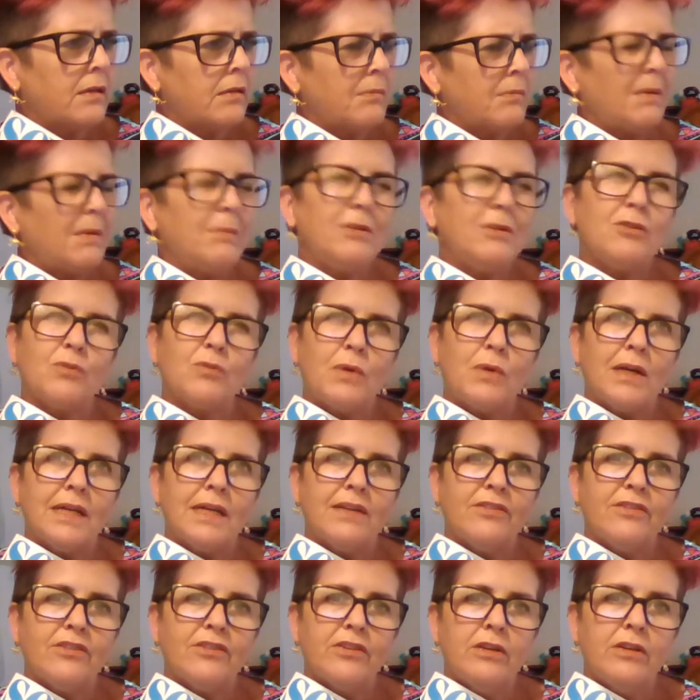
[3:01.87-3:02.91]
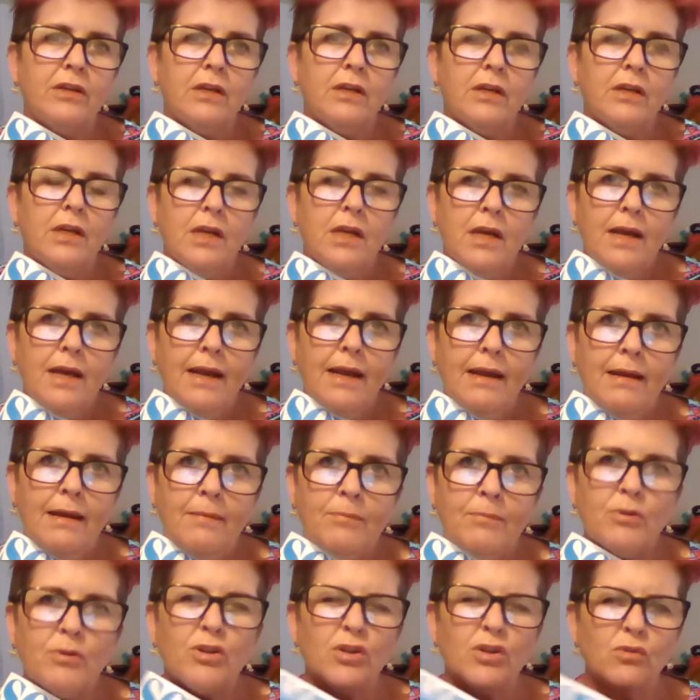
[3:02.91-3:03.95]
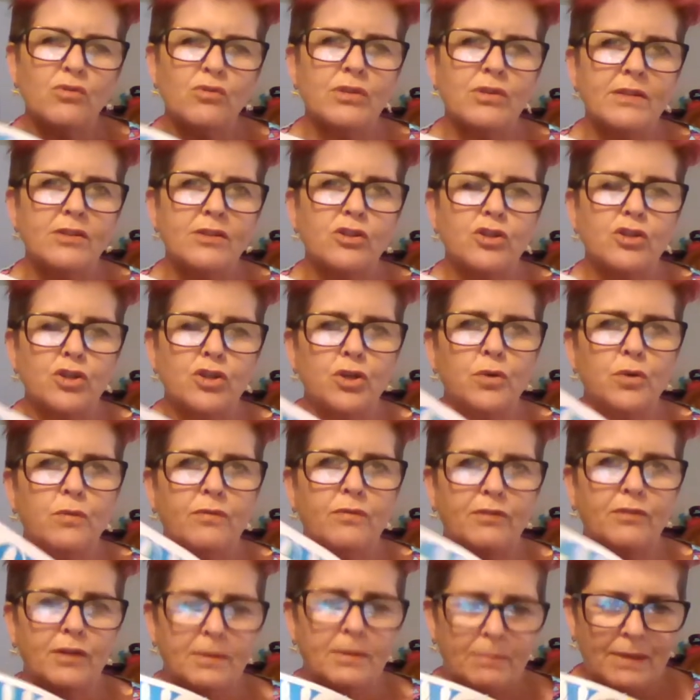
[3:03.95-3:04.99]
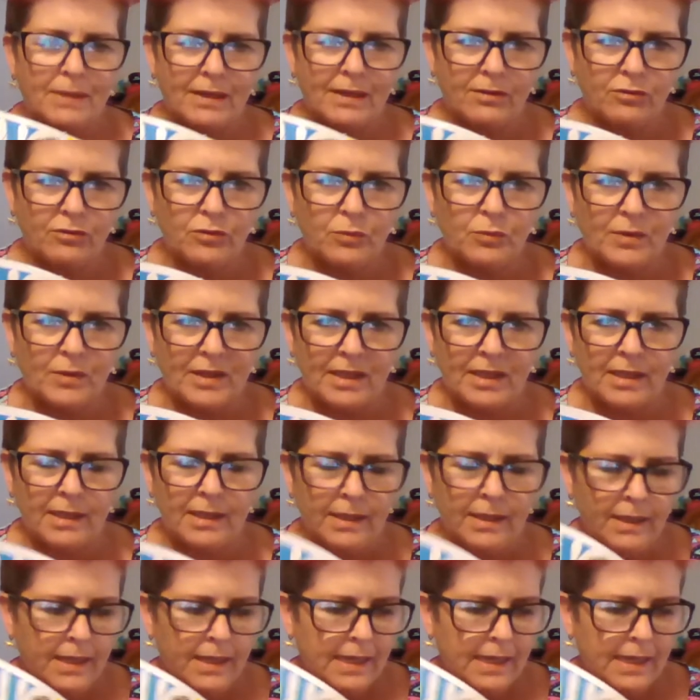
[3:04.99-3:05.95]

maybe twice, um, but usually there's two free patterns with it.